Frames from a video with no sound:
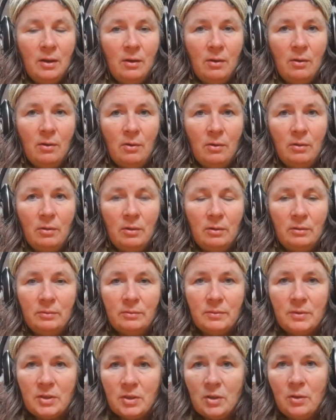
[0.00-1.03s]
All
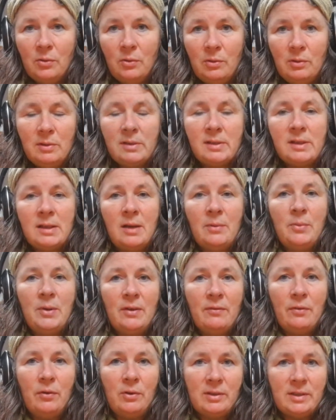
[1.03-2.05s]
Souls and we
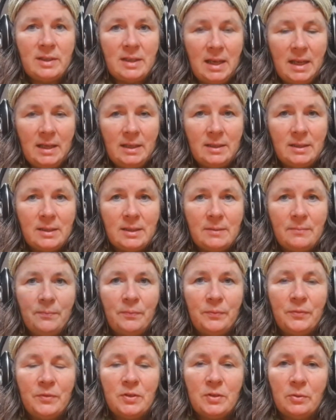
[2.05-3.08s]
have All Saints.
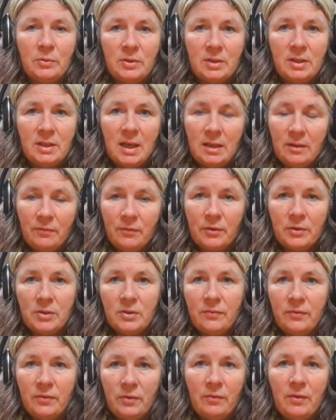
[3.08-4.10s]
So today, the 1st
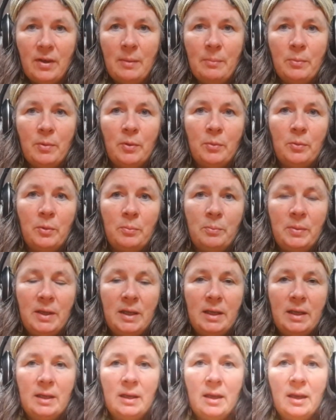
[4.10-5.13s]
of November, would
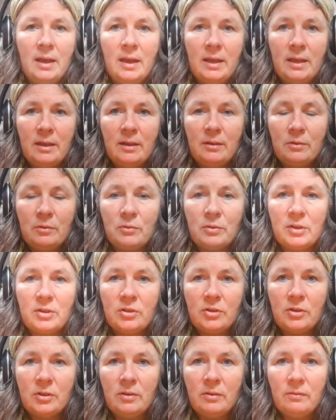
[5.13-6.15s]
be a
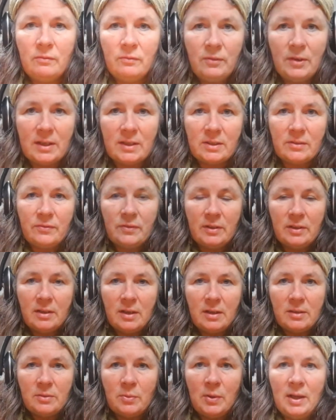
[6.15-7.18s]
Christian festival
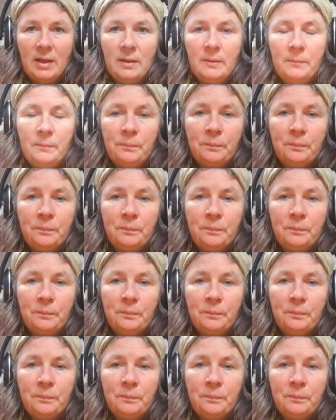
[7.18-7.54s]
as well.